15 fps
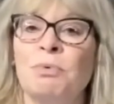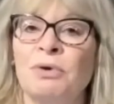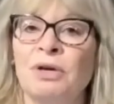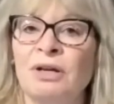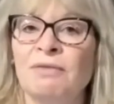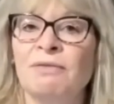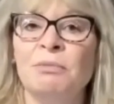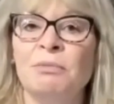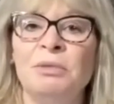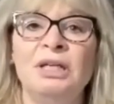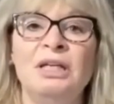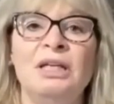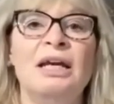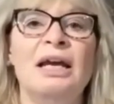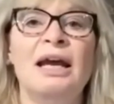pray for
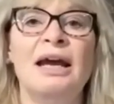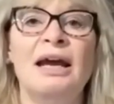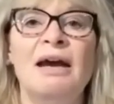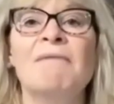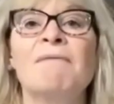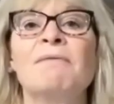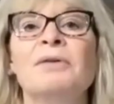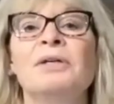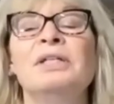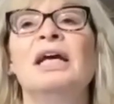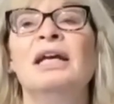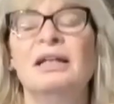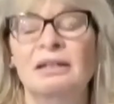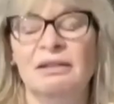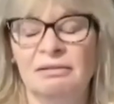me every
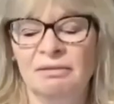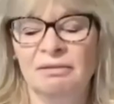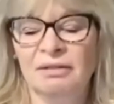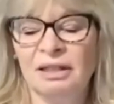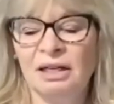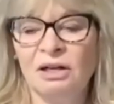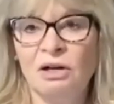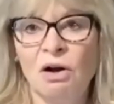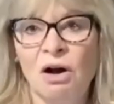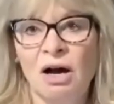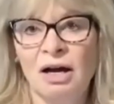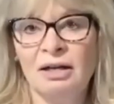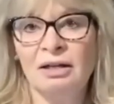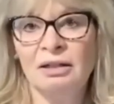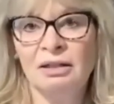day that
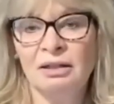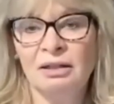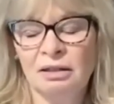God